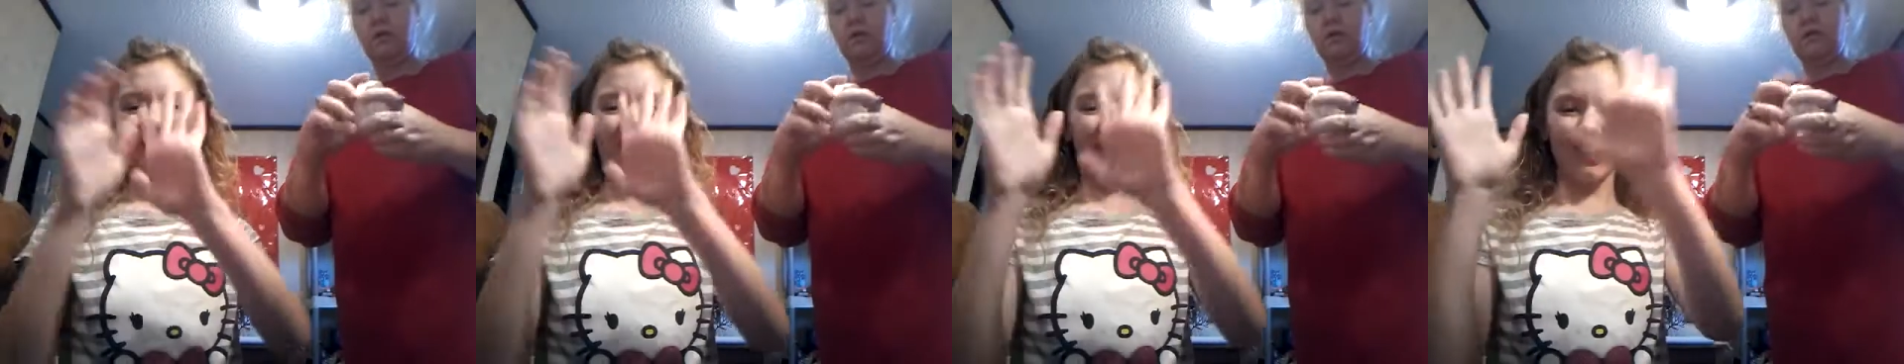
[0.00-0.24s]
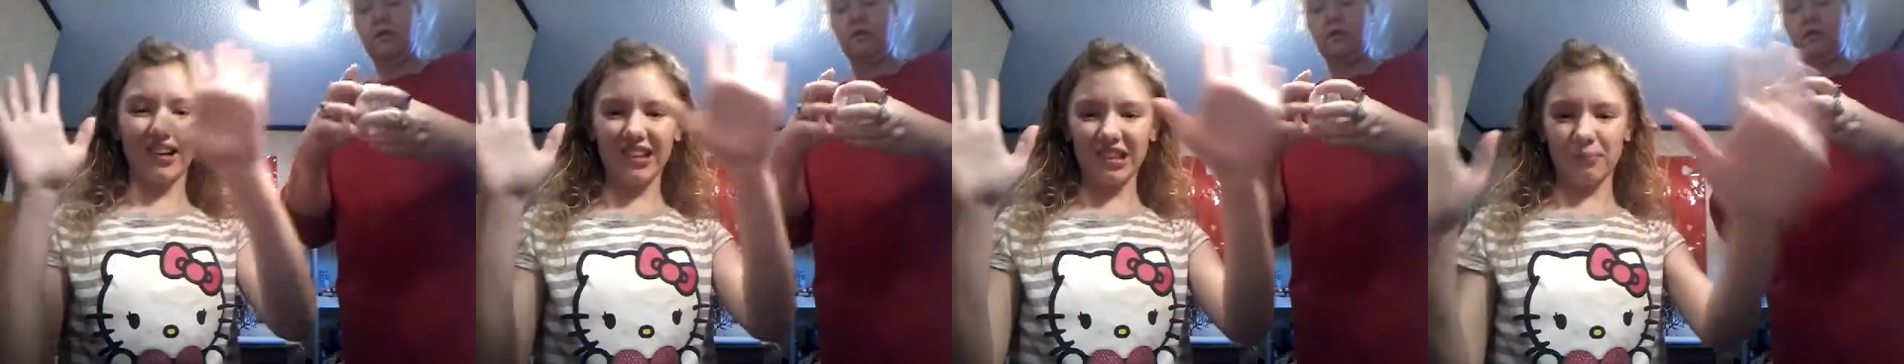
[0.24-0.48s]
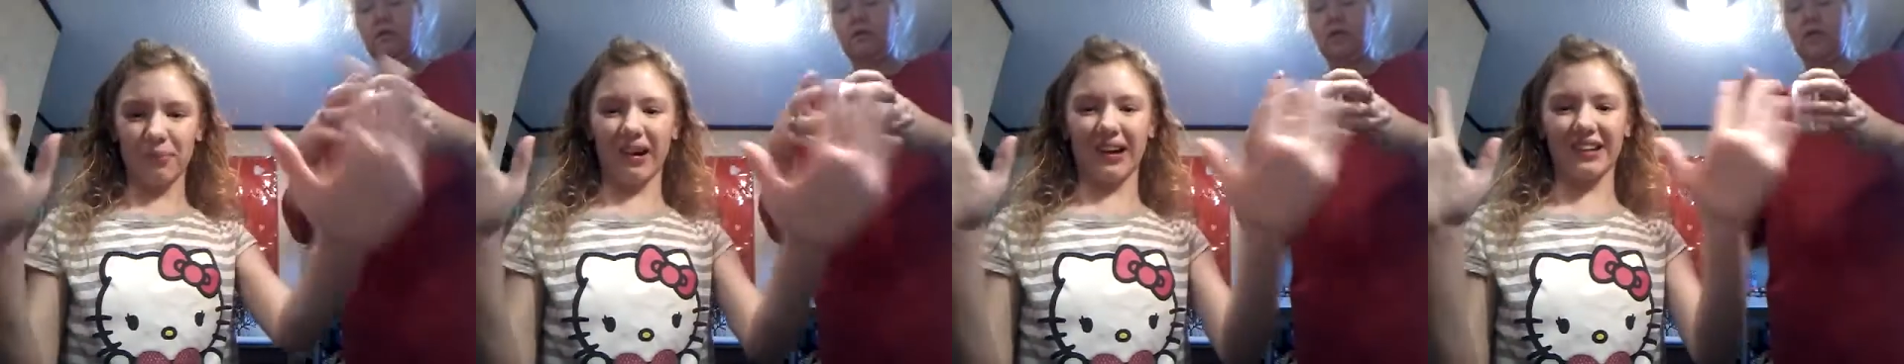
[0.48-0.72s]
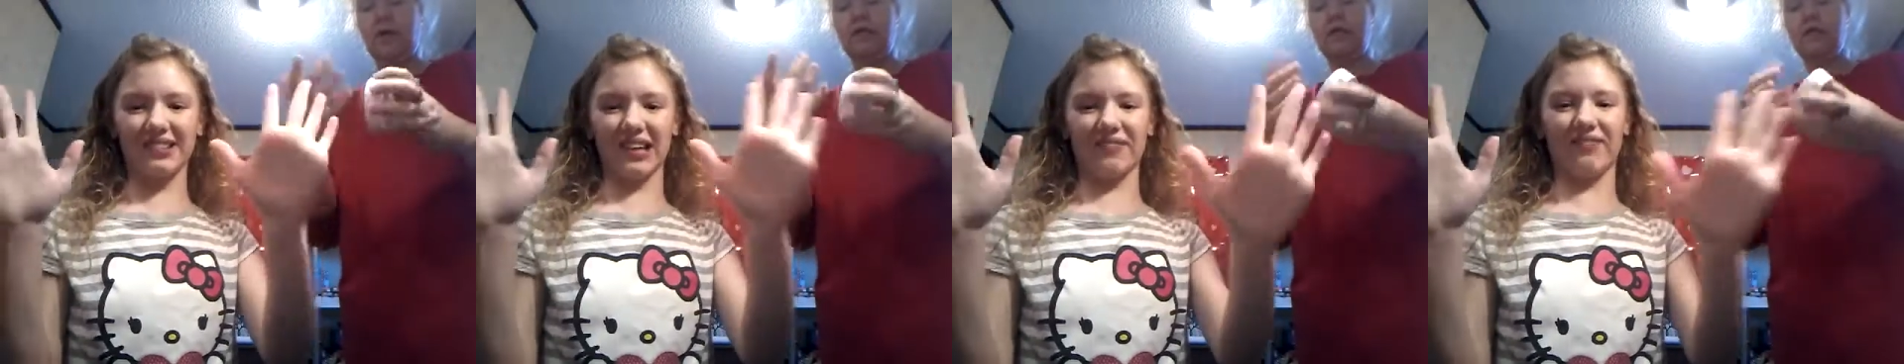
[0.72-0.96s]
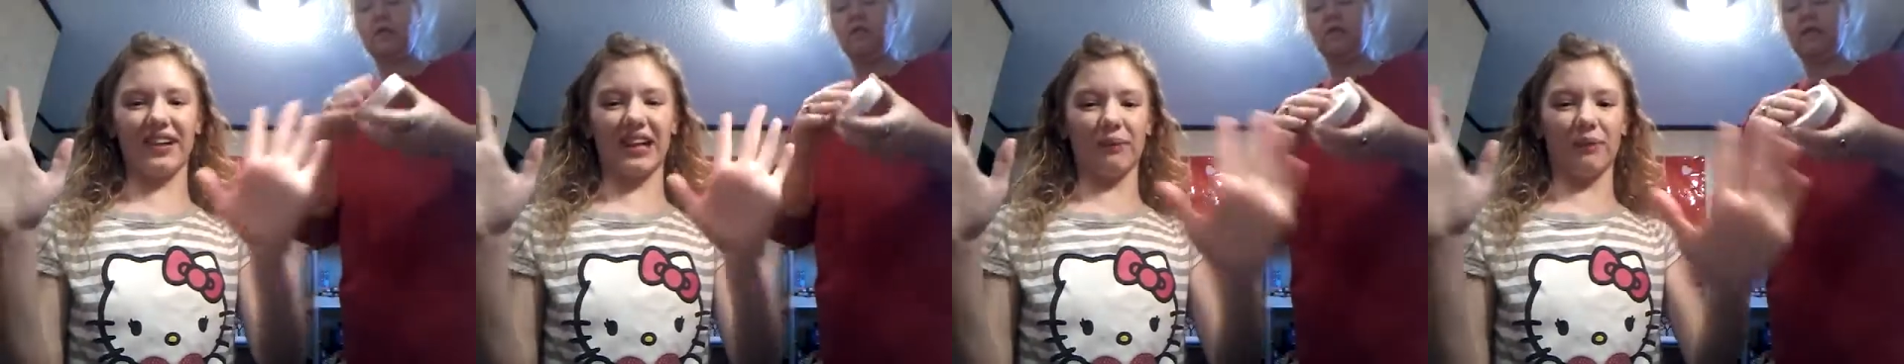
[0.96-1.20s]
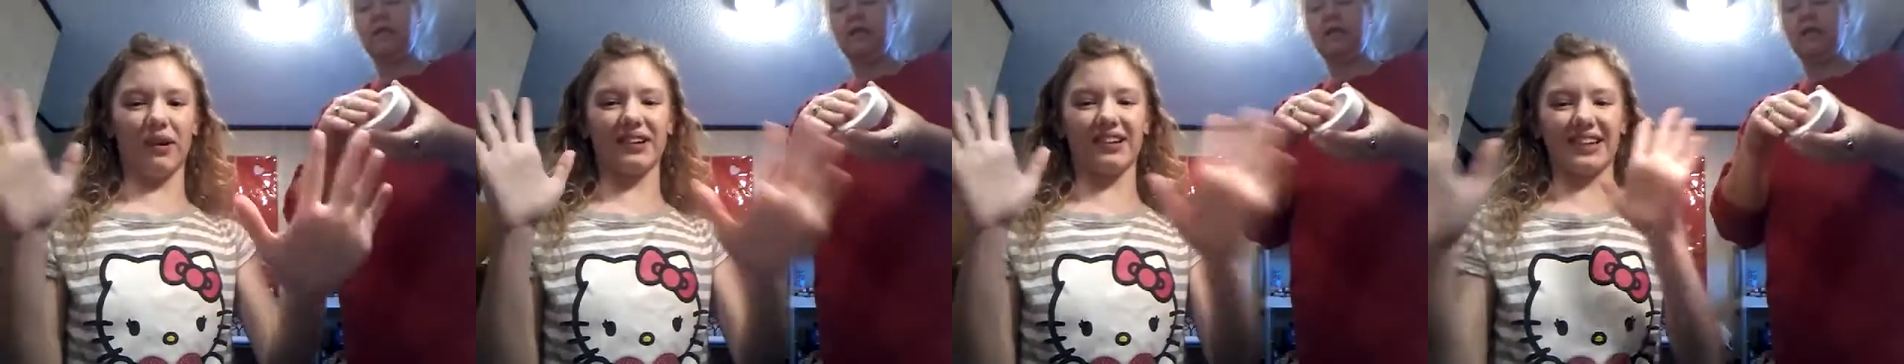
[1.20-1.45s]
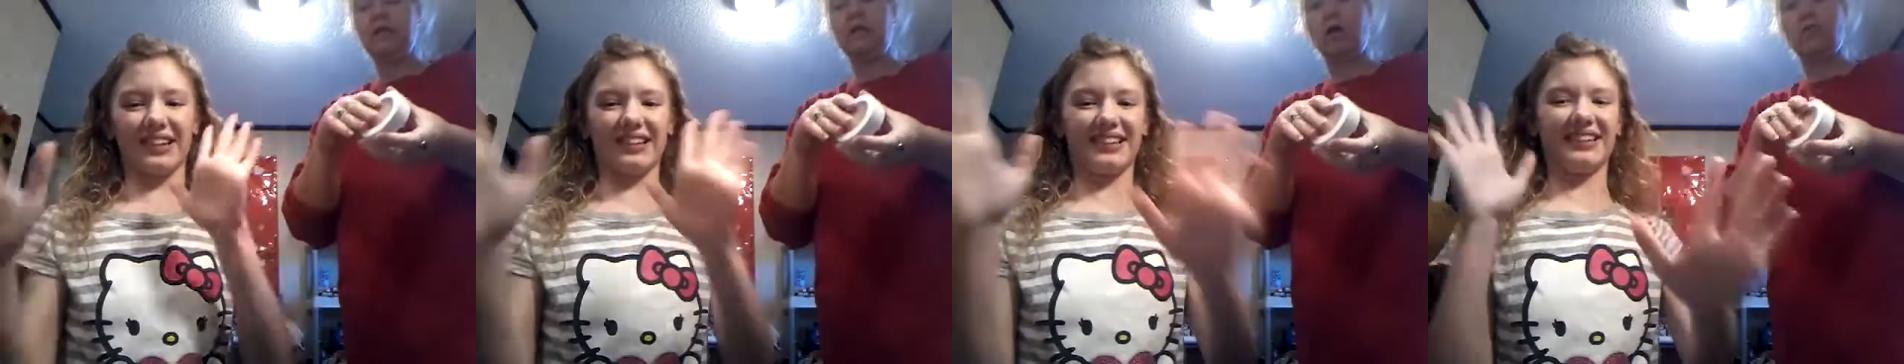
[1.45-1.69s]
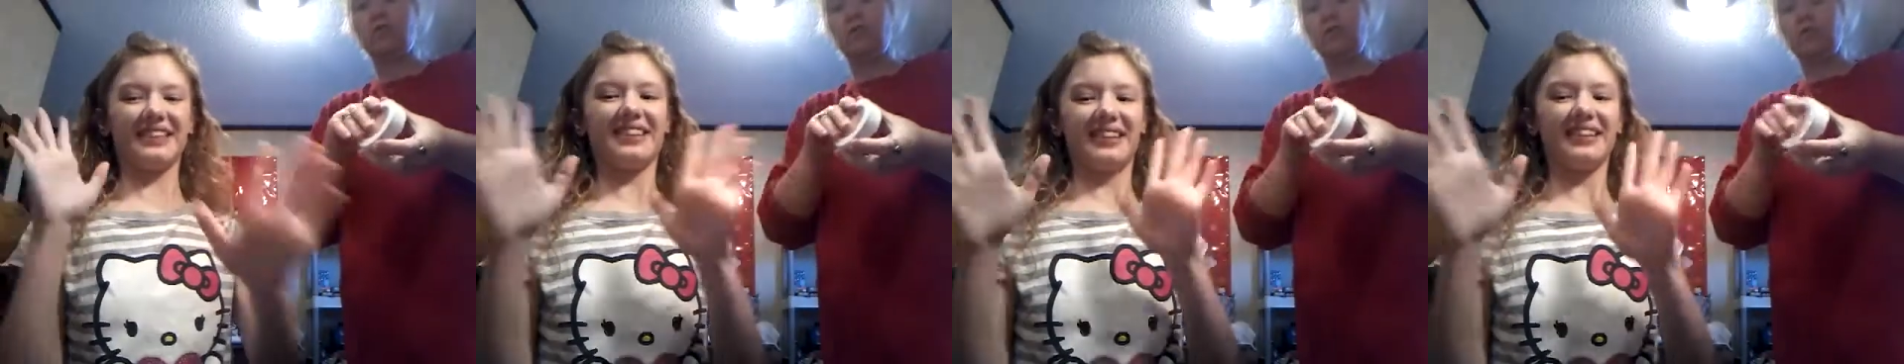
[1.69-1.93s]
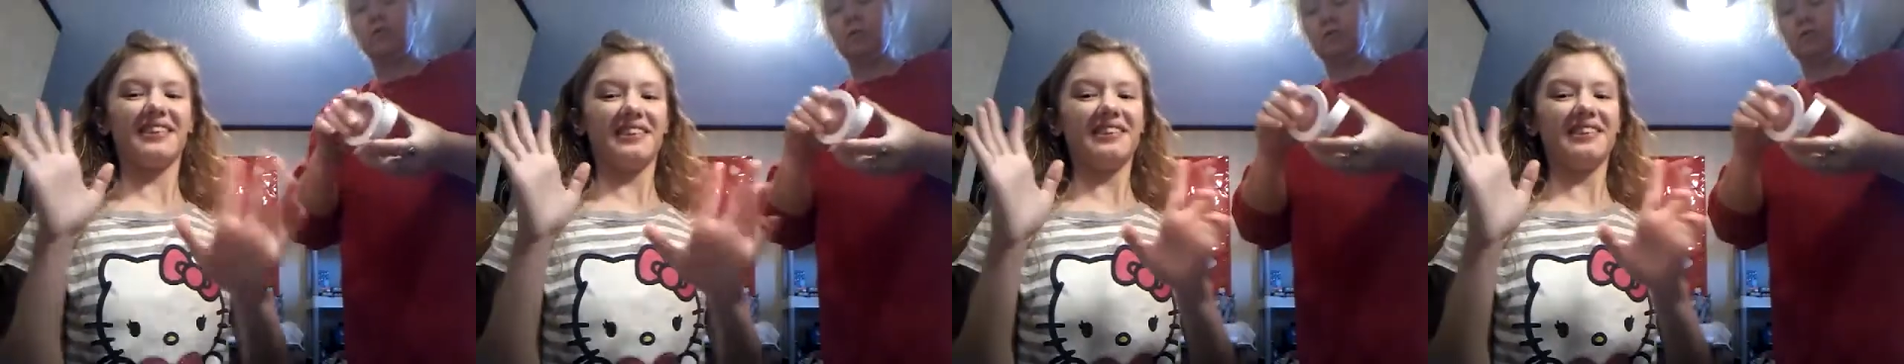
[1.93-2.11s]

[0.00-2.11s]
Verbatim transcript: No sponsored video. We're gonna let y'all know what